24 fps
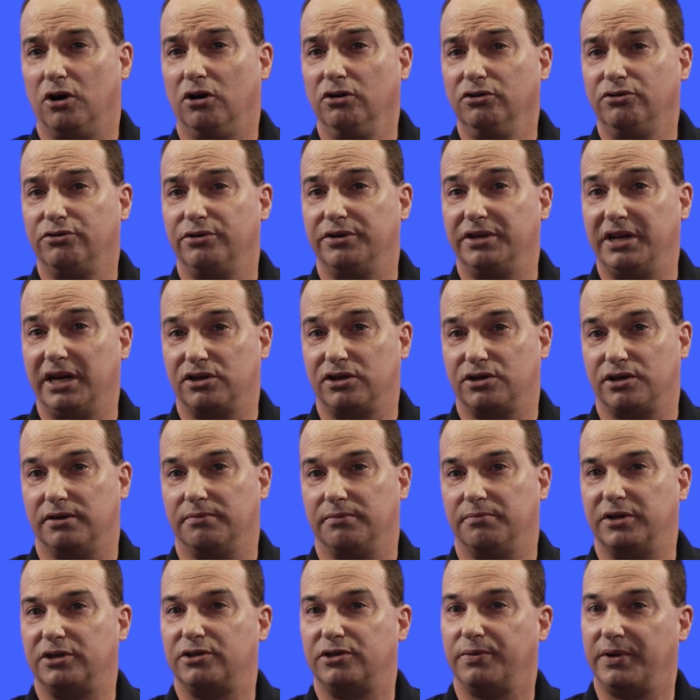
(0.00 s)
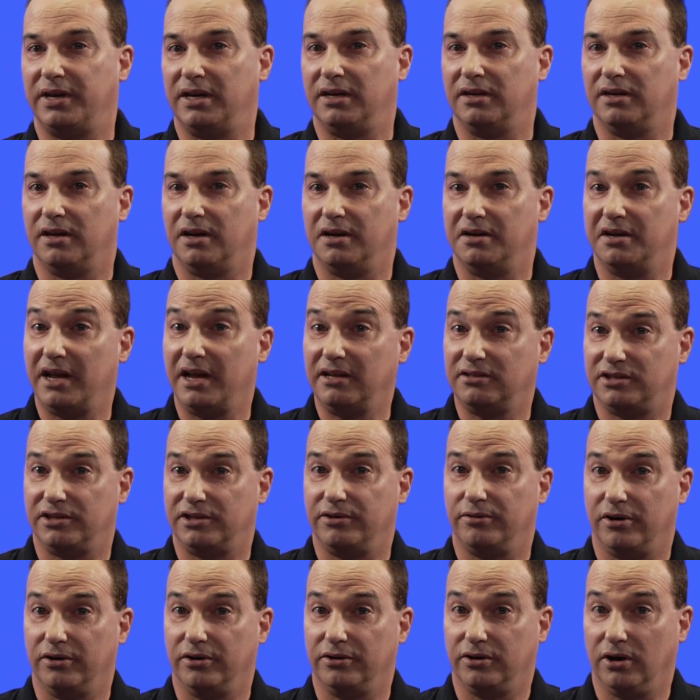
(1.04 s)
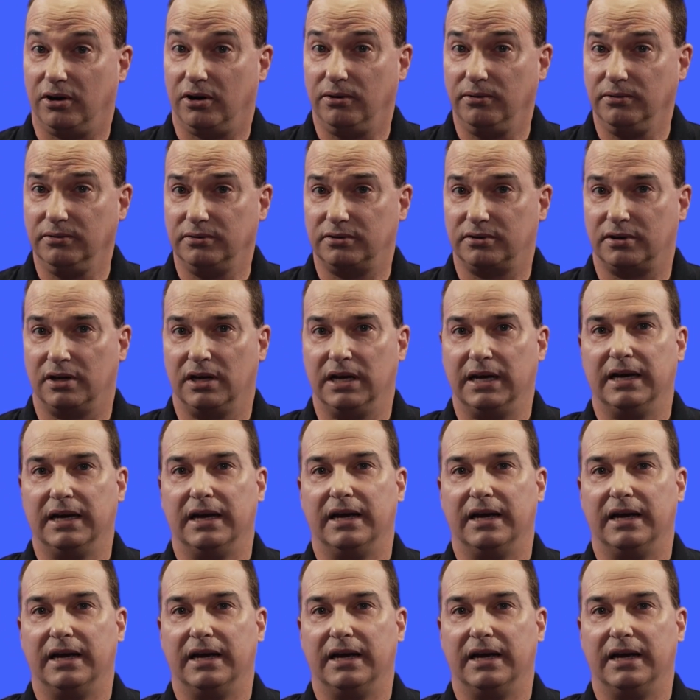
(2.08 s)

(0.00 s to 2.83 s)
contradiction between net zero goals